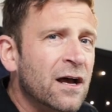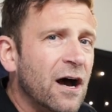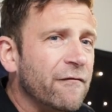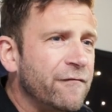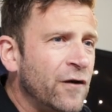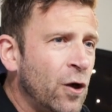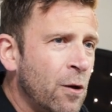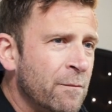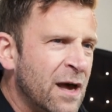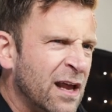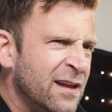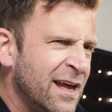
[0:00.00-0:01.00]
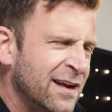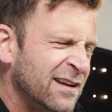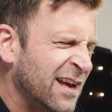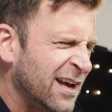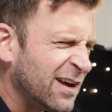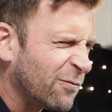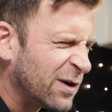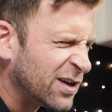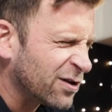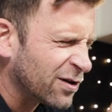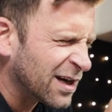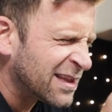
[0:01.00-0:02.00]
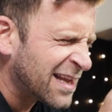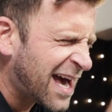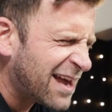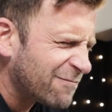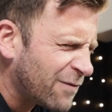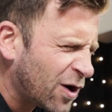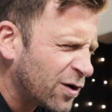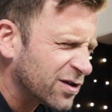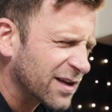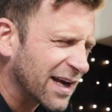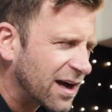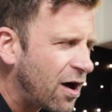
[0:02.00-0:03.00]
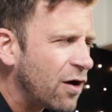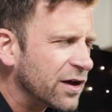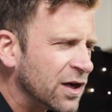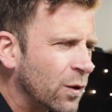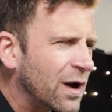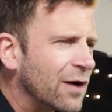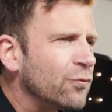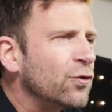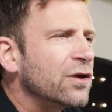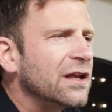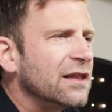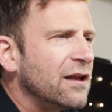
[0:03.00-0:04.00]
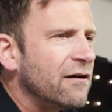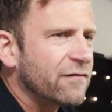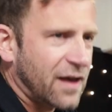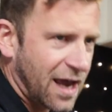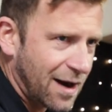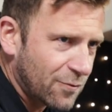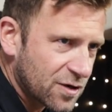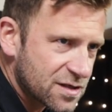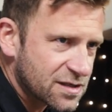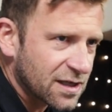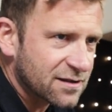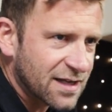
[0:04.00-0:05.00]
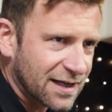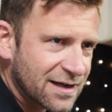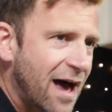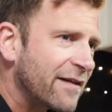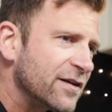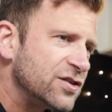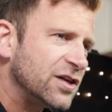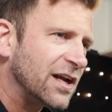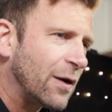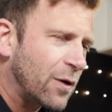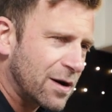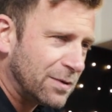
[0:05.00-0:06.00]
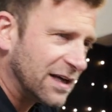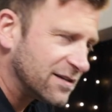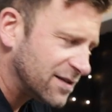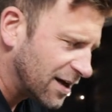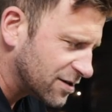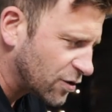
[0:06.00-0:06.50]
a film, and then when you're in that mode, you're like, oh, you know what, I really love cameras and technology and I want to be a